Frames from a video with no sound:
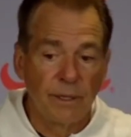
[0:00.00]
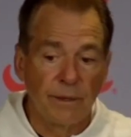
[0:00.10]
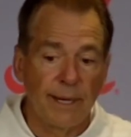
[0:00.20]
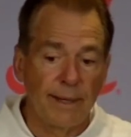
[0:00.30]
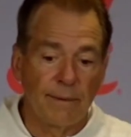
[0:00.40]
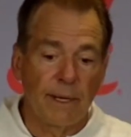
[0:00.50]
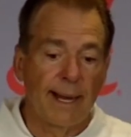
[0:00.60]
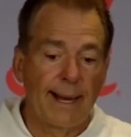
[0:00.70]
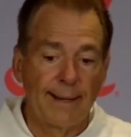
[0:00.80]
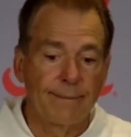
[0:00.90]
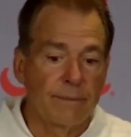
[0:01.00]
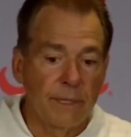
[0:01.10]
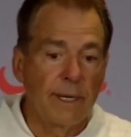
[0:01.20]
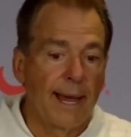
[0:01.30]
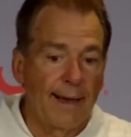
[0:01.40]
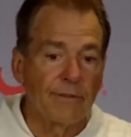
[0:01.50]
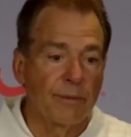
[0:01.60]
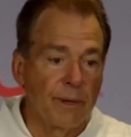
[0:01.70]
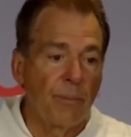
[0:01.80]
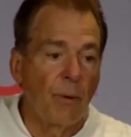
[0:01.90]
that a guy didn't have
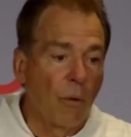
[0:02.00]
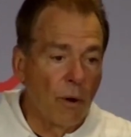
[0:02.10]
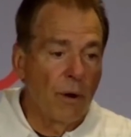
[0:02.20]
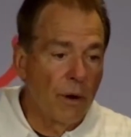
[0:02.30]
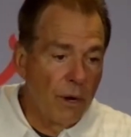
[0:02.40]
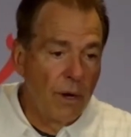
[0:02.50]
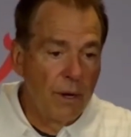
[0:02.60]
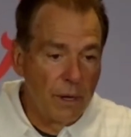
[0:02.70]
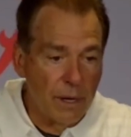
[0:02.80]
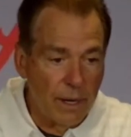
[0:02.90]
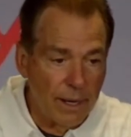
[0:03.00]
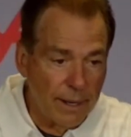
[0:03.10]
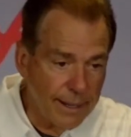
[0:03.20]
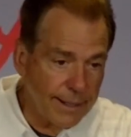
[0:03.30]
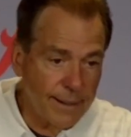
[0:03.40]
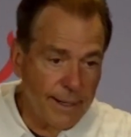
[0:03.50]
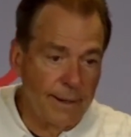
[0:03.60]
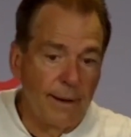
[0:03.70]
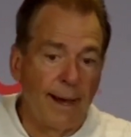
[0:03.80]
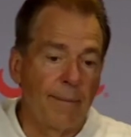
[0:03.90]
to be poor
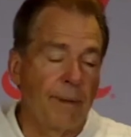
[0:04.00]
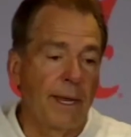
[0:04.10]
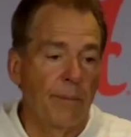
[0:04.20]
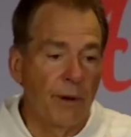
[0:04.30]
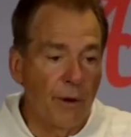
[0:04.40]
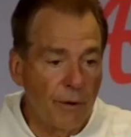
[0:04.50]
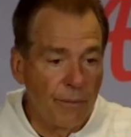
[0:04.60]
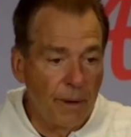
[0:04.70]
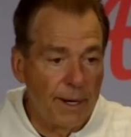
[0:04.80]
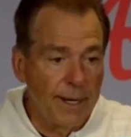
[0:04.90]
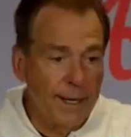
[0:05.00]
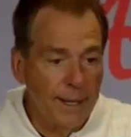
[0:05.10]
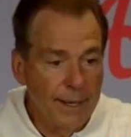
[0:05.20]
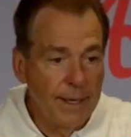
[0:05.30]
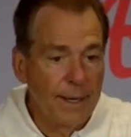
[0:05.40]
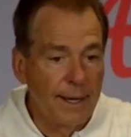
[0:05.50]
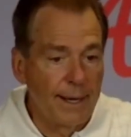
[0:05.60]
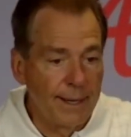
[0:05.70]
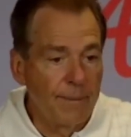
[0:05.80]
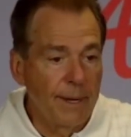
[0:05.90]
and not be able to earn money
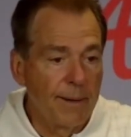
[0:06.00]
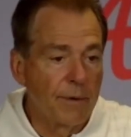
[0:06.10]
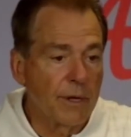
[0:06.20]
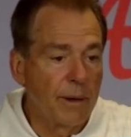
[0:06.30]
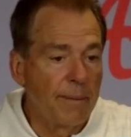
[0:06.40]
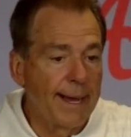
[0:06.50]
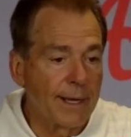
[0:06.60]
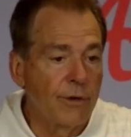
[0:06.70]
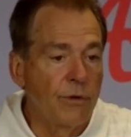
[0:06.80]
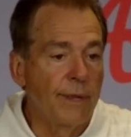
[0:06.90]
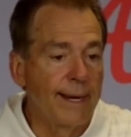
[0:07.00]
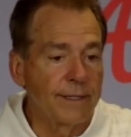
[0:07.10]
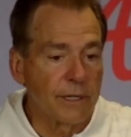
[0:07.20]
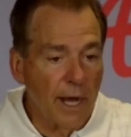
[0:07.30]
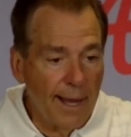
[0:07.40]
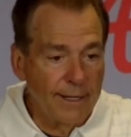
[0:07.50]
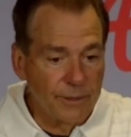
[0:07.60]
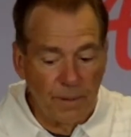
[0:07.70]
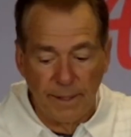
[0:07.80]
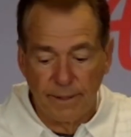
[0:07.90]
and be able to come back and do that as a
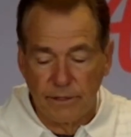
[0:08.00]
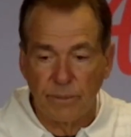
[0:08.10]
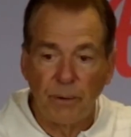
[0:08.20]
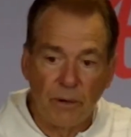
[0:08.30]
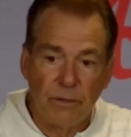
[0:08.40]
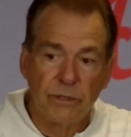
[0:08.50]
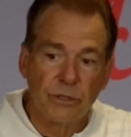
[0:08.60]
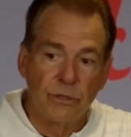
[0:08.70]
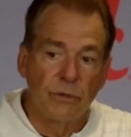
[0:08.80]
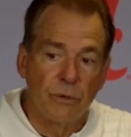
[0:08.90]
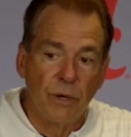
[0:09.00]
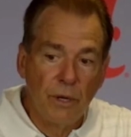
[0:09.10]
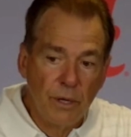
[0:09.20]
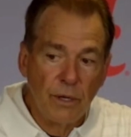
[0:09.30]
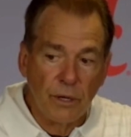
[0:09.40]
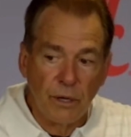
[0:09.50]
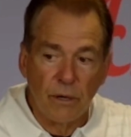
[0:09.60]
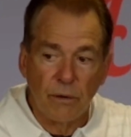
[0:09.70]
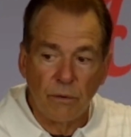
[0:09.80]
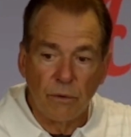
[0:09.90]
college player, as opposed to, you
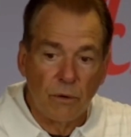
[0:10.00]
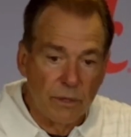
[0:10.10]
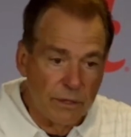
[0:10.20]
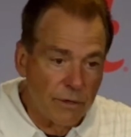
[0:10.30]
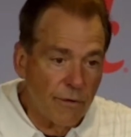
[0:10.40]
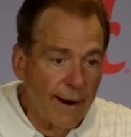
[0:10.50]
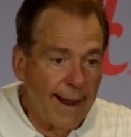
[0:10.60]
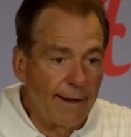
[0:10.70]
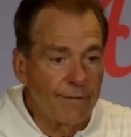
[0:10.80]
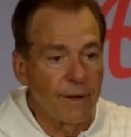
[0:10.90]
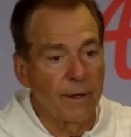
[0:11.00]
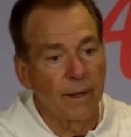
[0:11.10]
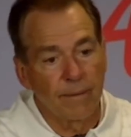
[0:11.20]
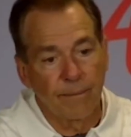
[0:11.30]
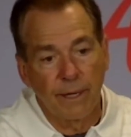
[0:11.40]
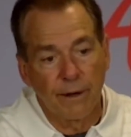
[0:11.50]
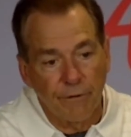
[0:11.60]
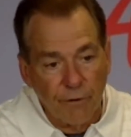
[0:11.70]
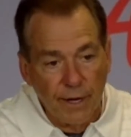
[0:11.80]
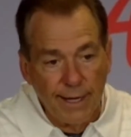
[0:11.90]
know, going to the draft, being a
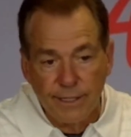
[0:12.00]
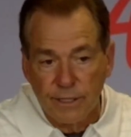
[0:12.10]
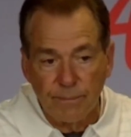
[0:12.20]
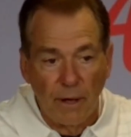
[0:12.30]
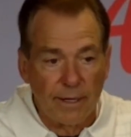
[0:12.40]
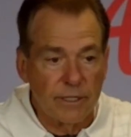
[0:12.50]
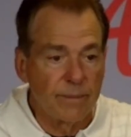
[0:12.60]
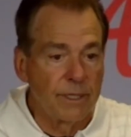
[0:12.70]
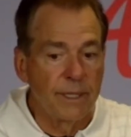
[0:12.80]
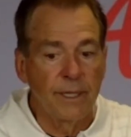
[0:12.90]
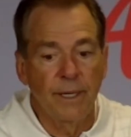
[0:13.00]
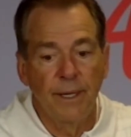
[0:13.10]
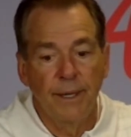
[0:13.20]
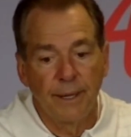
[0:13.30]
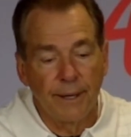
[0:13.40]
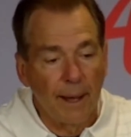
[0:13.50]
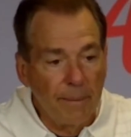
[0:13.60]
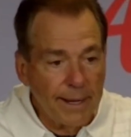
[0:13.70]
free agent possibly, not